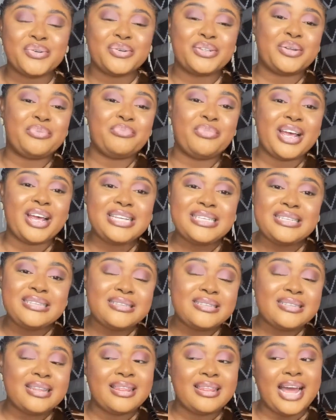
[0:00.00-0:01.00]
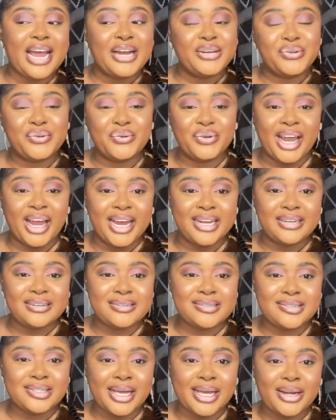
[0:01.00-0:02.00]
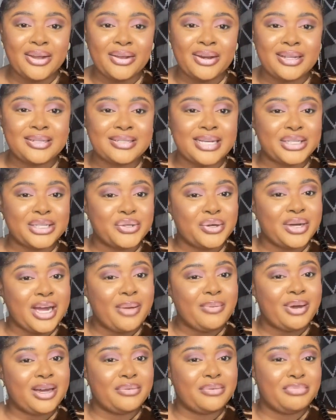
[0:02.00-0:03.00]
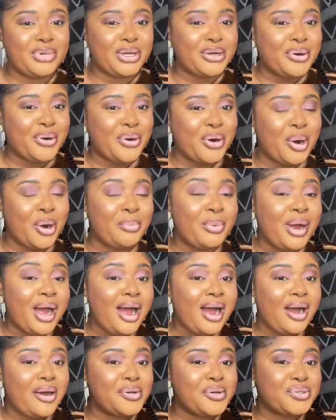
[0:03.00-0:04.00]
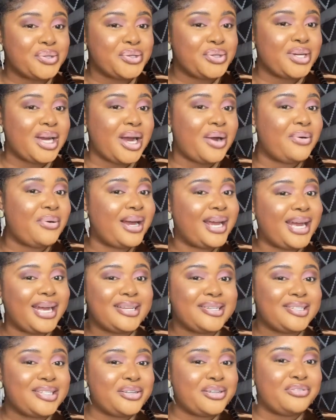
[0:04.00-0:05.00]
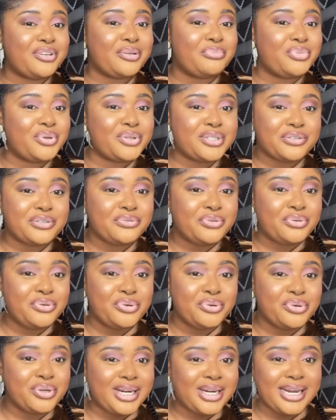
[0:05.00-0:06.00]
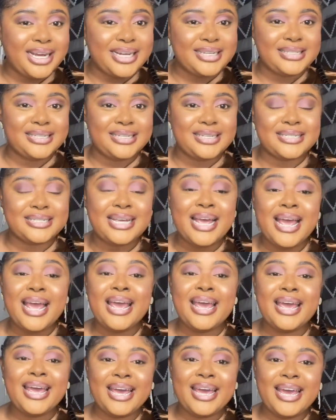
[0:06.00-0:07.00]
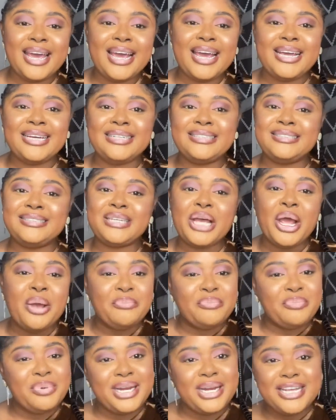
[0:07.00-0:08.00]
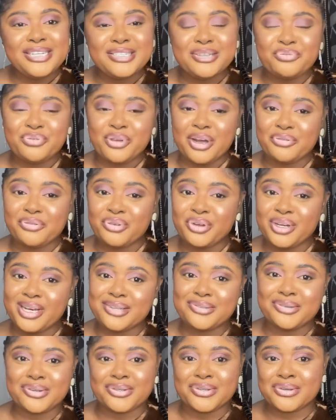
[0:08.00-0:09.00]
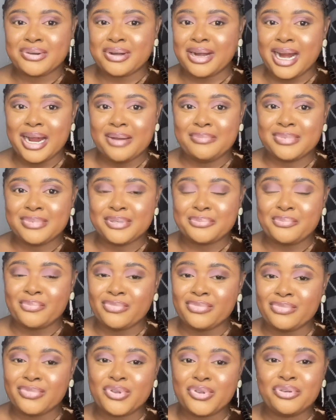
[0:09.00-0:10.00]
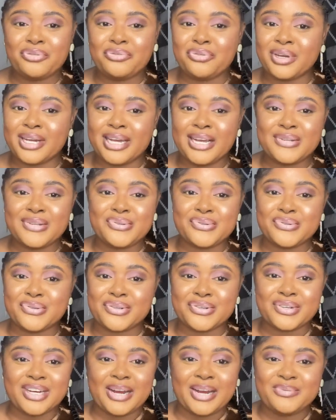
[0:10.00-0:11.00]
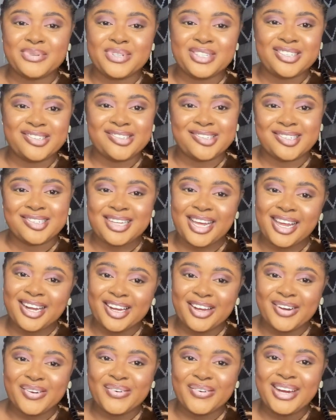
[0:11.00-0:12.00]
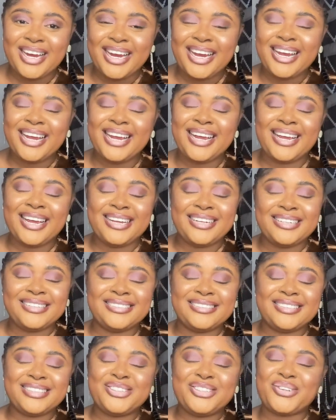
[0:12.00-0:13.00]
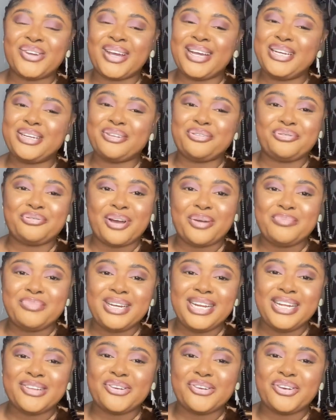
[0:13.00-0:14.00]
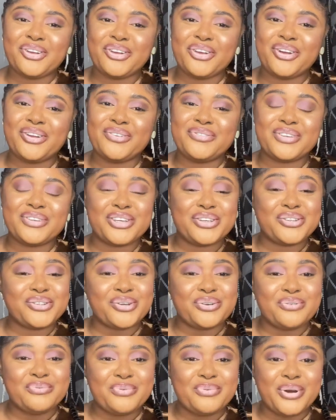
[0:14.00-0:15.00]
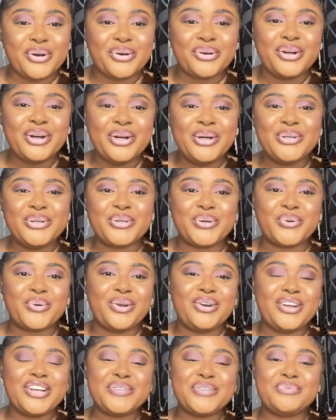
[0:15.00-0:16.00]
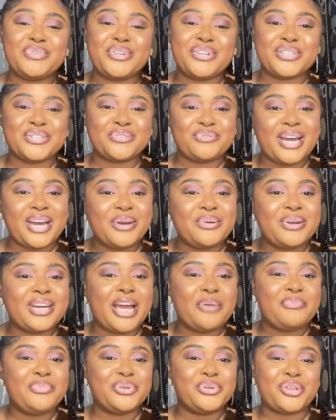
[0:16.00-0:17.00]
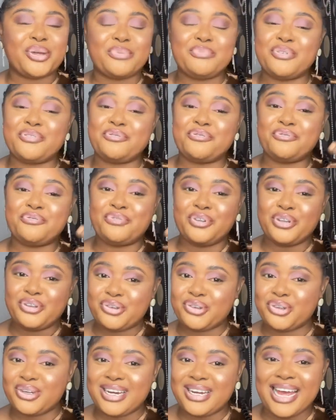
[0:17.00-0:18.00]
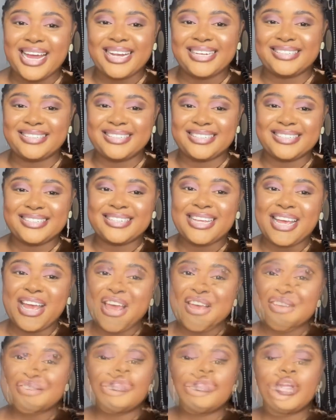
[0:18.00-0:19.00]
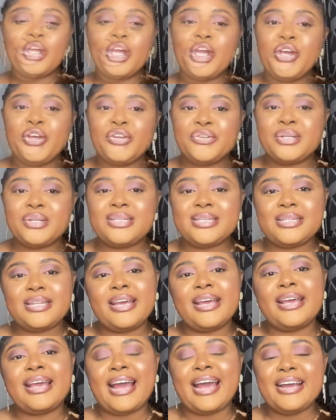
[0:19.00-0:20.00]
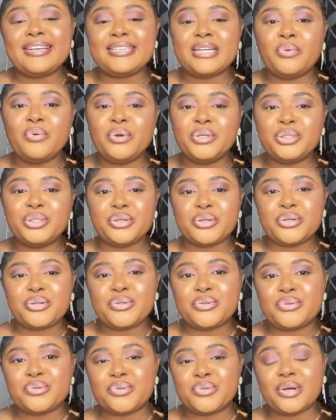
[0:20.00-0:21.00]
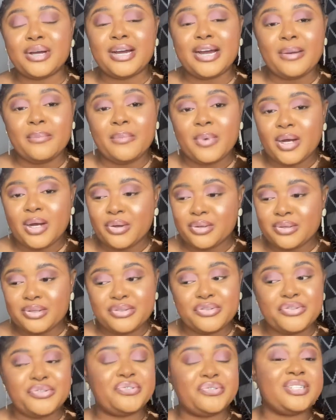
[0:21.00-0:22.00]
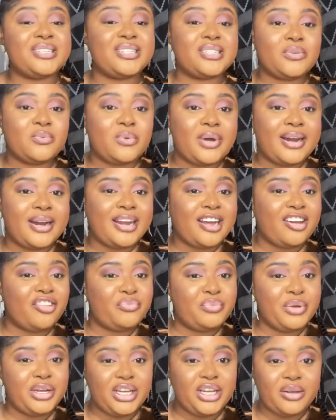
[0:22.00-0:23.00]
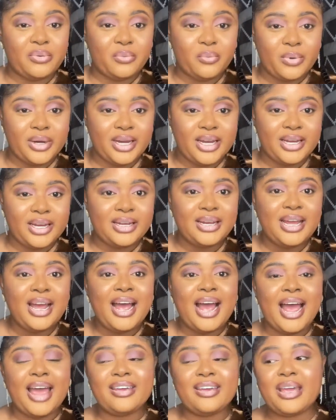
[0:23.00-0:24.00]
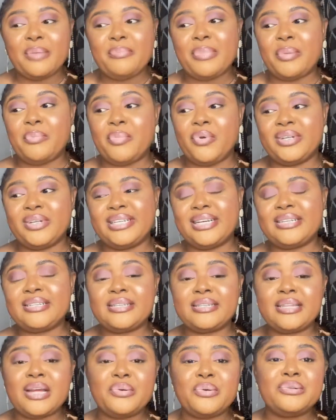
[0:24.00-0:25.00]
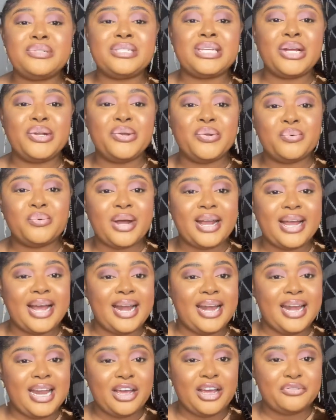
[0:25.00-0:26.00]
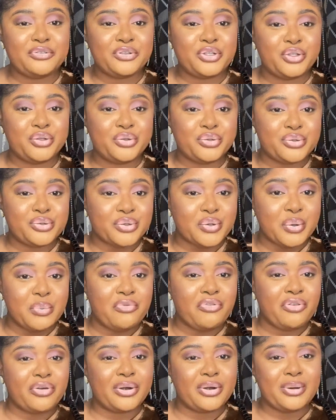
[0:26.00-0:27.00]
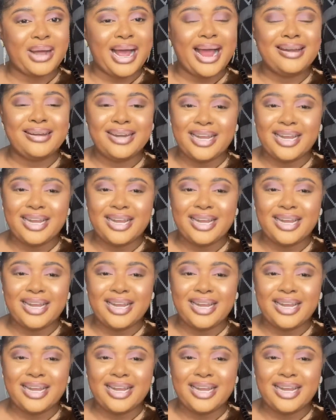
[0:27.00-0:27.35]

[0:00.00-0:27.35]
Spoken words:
So the main thing I do here in this channel is I talk about makeup. I'll show you how I achieve a beautiful look like this. And please, if you have not yet subscribed, don't forget to subscribe to this channel and join the family. Turn on your notification bell so you always be notified when I put up a video like this. So today guys, I want us to talk about the reason why I've been away. I keep apologizing. I will tell you why I left YouTube for